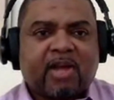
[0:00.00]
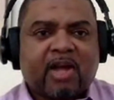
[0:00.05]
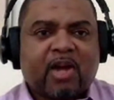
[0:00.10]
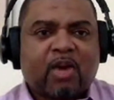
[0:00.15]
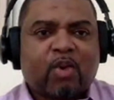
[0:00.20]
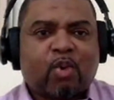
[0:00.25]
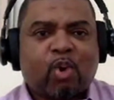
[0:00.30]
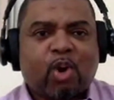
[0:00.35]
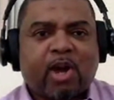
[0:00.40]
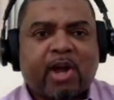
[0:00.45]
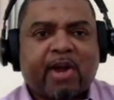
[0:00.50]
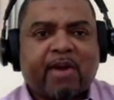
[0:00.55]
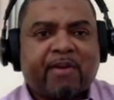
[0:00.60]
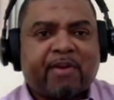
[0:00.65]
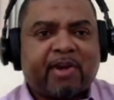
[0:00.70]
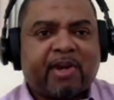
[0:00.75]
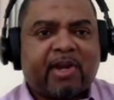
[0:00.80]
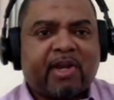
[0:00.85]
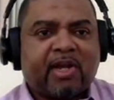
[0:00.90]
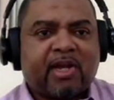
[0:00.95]

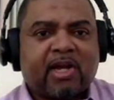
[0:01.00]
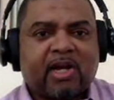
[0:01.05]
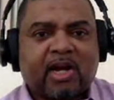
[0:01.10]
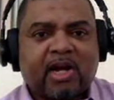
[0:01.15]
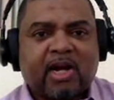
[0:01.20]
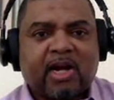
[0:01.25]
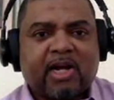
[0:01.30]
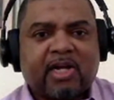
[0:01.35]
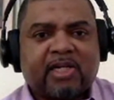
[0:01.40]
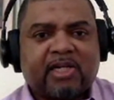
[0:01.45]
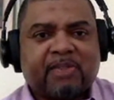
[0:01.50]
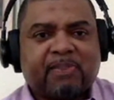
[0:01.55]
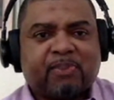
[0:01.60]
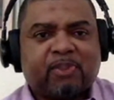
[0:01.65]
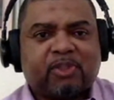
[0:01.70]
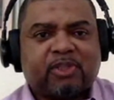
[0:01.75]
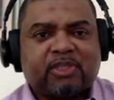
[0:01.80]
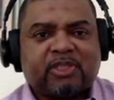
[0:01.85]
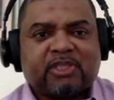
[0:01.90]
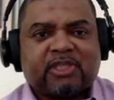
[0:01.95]
acquiring a
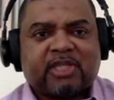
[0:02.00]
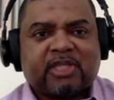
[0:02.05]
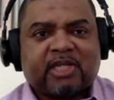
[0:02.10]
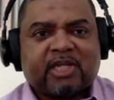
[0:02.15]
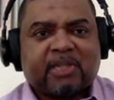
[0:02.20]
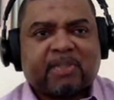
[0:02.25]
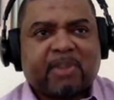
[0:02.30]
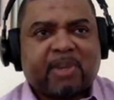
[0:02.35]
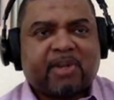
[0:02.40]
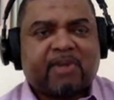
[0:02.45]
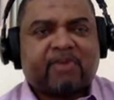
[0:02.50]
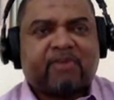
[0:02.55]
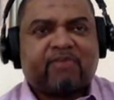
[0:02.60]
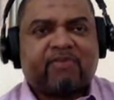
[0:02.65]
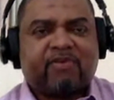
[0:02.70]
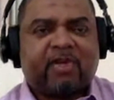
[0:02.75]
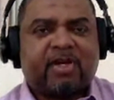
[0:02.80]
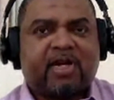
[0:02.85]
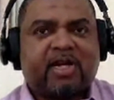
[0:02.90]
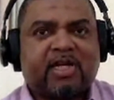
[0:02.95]
deposit-taking
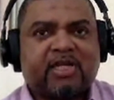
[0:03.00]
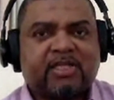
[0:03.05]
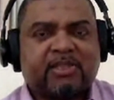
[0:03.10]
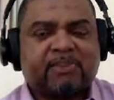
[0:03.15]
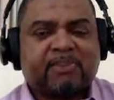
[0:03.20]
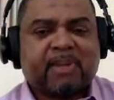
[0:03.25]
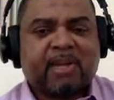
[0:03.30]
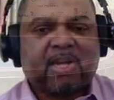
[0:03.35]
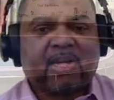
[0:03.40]
microfinance